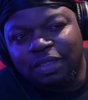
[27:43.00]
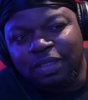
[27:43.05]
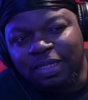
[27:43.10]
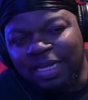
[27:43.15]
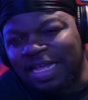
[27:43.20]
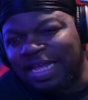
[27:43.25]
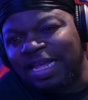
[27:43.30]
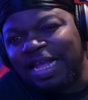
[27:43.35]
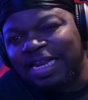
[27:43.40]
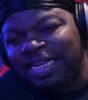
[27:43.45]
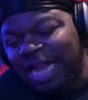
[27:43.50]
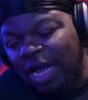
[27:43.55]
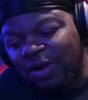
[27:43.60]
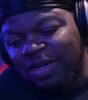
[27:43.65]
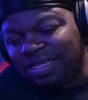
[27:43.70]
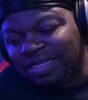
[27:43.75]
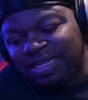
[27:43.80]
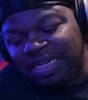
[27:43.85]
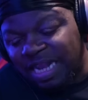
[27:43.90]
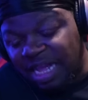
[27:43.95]
Nigga, not
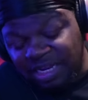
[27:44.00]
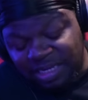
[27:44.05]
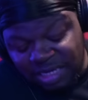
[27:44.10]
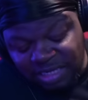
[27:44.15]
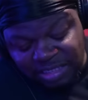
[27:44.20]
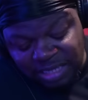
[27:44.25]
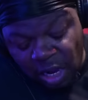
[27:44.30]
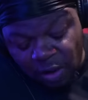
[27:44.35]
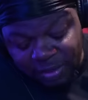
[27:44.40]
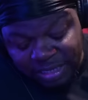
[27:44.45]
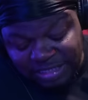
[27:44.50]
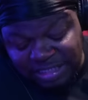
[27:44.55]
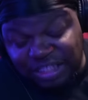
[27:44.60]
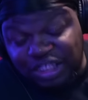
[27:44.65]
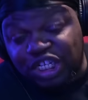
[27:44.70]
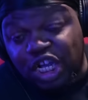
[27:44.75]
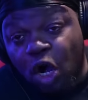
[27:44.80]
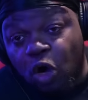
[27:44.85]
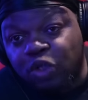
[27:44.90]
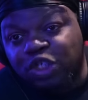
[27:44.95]
only, not, not only is his
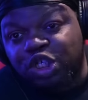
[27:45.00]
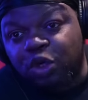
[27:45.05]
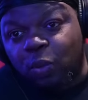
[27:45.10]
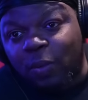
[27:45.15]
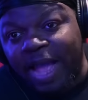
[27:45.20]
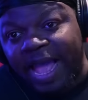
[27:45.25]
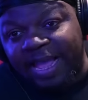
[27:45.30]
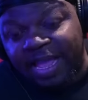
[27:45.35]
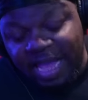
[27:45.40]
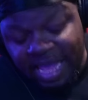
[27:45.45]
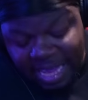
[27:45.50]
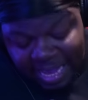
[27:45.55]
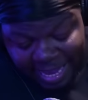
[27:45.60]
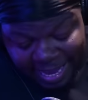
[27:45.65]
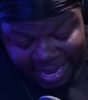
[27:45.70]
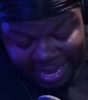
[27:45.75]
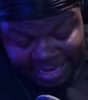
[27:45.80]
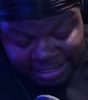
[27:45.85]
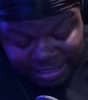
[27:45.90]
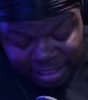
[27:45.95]
culture whack,
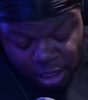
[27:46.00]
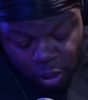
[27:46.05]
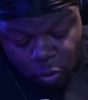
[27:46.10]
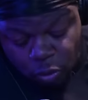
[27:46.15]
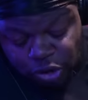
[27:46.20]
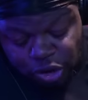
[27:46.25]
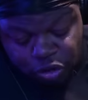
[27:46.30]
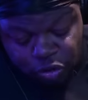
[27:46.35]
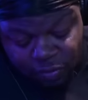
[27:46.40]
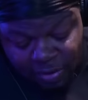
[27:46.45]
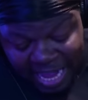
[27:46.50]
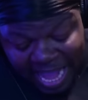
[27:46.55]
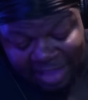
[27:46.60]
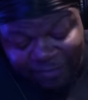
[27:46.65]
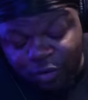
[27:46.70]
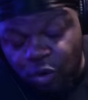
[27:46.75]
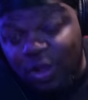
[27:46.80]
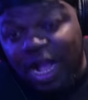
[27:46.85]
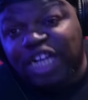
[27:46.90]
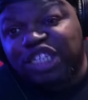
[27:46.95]
his culture don't have
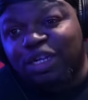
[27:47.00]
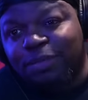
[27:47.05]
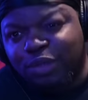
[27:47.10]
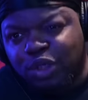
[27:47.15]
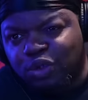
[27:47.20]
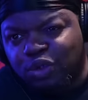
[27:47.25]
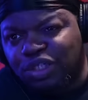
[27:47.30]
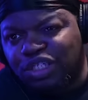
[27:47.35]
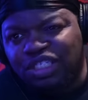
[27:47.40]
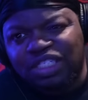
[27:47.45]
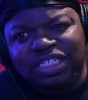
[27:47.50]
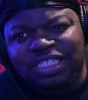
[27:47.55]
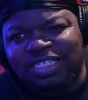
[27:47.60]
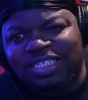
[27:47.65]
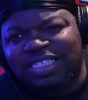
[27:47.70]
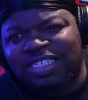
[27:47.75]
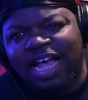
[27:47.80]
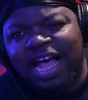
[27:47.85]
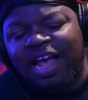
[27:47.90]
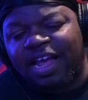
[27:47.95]
no contributions to
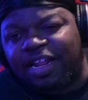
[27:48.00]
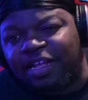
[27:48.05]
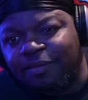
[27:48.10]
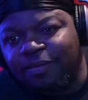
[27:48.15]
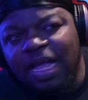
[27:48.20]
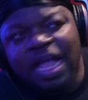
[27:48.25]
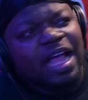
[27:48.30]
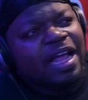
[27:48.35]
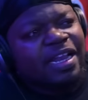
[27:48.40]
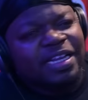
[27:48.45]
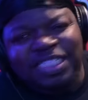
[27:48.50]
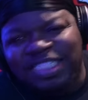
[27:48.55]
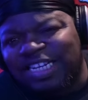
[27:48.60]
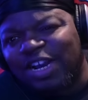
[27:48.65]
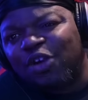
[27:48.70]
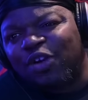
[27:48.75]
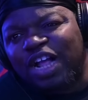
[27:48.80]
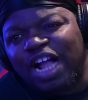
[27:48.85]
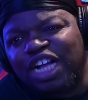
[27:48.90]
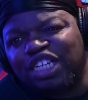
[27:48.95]
society.
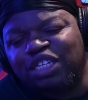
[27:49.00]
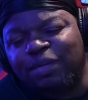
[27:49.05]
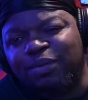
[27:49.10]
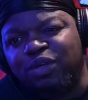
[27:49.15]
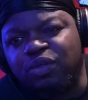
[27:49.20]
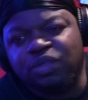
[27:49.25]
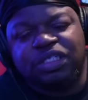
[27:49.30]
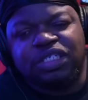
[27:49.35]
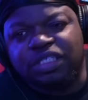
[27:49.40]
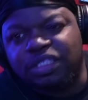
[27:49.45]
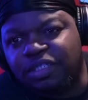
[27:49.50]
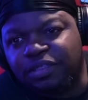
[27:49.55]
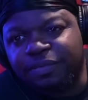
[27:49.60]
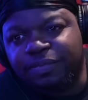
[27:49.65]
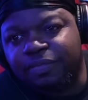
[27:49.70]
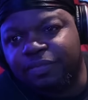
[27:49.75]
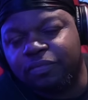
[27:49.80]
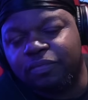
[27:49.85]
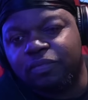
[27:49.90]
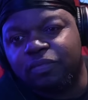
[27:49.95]
Zero contributions.
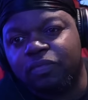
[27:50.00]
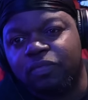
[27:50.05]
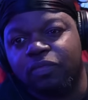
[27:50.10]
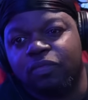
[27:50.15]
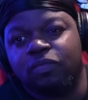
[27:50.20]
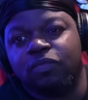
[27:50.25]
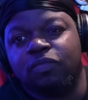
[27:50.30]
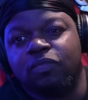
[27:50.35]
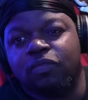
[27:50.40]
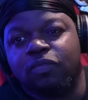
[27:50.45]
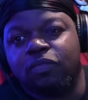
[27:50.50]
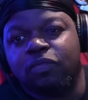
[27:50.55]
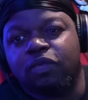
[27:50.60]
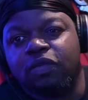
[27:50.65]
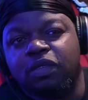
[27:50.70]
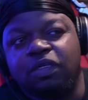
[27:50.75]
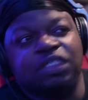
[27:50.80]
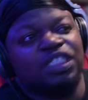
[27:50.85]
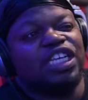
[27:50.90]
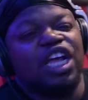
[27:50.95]

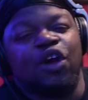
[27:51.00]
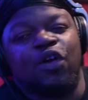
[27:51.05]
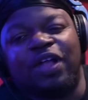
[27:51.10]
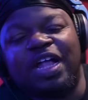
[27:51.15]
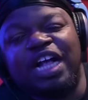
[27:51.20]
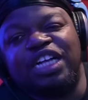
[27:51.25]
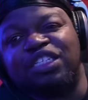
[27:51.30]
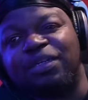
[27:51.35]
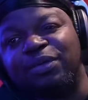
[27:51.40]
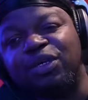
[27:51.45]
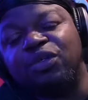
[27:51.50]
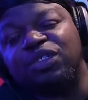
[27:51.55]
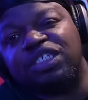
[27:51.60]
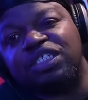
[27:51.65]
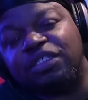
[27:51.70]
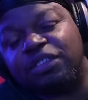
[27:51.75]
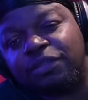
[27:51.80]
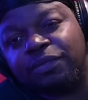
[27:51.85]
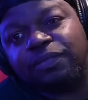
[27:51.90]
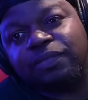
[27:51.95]
Zero
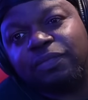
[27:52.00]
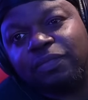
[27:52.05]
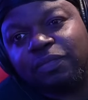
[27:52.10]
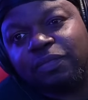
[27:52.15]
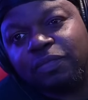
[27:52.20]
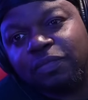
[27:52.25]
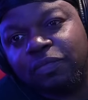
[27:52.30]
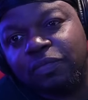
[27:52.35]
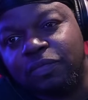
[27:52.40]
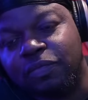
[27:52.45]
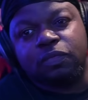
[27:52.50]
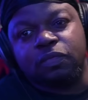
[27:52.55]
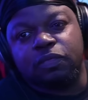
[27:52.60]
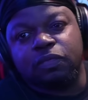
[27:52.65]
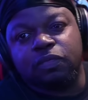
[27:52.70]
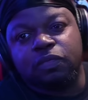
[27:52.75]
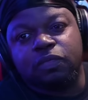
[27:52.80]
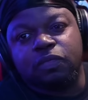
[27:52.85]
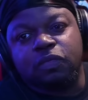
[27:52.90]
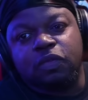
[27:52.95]
contributions.
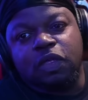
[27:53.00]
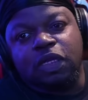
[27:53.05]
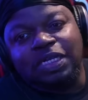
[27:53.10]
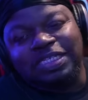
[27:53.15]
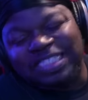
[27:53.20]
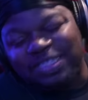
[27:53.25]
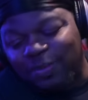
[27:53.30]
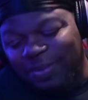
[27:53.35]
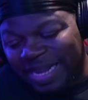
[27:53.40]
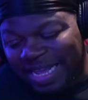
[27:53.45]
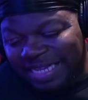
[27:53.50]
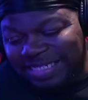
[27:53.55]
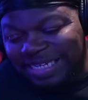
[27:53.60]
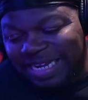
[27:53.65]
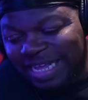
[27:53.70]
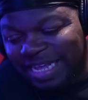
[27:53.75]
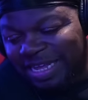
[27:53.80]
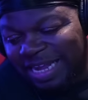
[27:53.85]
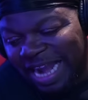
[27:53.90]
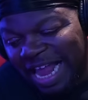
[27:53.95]
See, when niggas
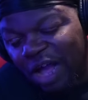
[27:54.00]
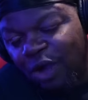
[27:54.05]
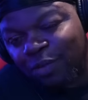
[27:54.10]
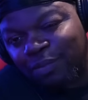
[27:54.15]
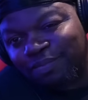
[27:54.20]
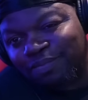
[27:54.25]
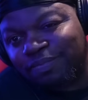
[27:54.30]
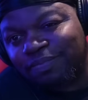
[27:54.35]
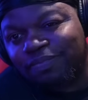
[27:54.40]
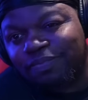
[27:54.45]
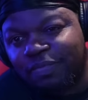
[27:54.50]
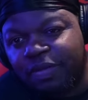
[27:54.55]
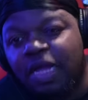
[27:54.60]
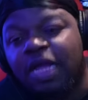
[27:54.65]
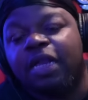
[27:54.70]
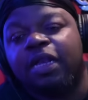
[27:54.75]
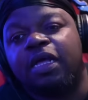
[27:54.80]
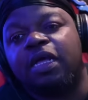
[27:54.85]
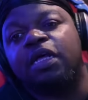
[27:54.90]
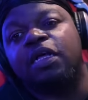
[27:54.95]
need clout,
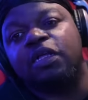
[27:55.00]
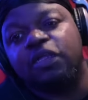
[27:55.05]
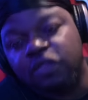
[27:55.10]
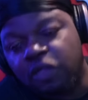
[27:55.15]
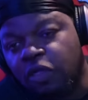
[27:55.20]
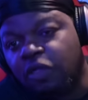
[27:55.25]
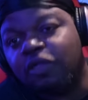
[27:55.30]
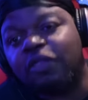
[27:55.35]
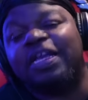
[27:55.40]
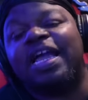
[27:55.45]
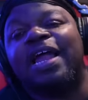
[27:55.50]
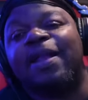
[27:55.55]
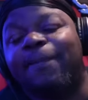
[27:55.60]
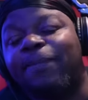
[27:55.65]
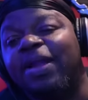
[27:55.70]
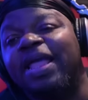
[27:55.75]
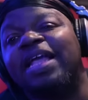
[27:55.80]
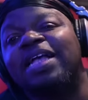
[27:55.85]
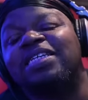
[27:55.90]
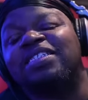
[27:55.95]
they gotta
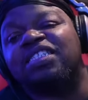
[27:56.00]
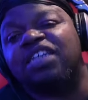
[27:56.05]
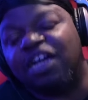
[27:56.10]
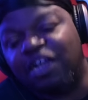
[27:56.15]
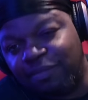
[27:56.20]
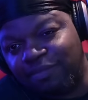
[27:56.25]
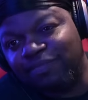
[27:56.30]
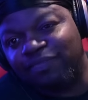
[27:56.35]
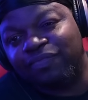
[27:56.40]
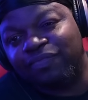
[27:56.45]
bring us up.